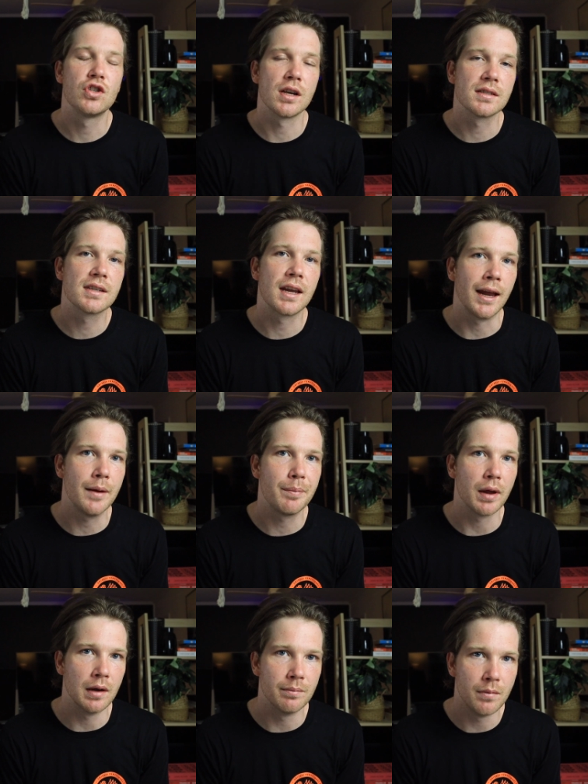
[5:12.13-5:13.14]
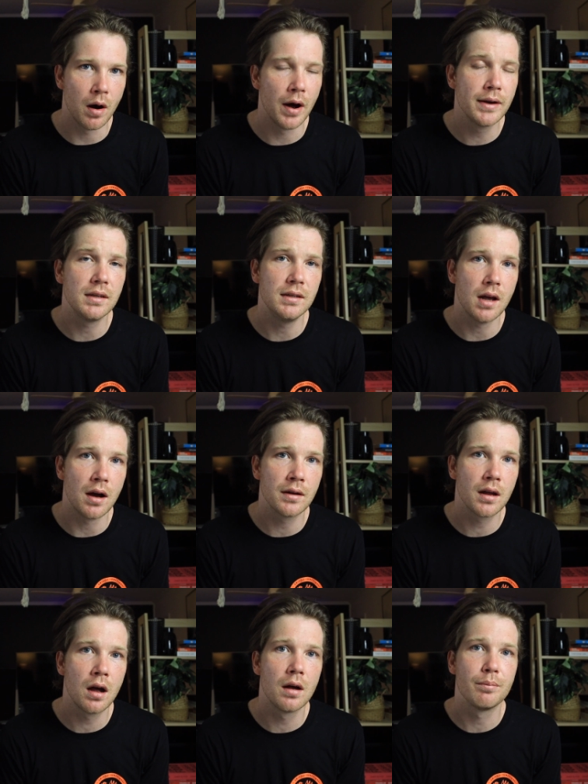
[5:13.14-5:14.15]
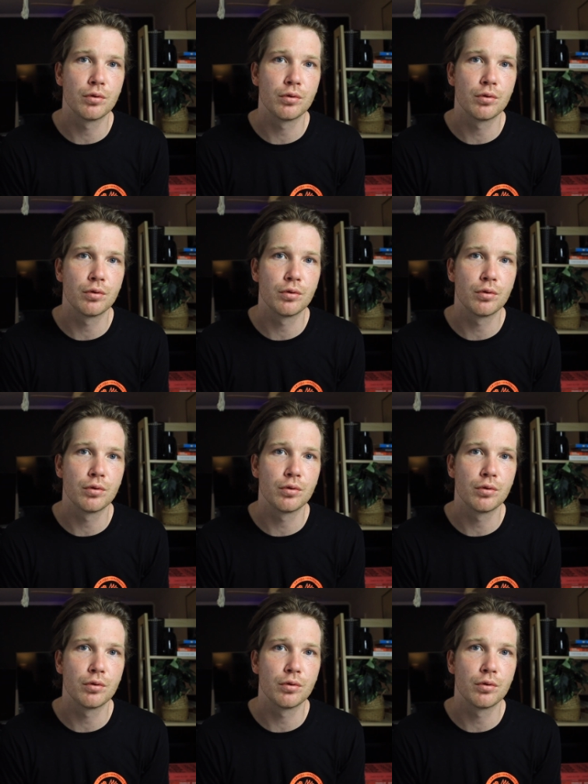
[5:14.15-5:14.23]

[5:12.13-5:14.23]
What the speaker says: Just keep in mind, younger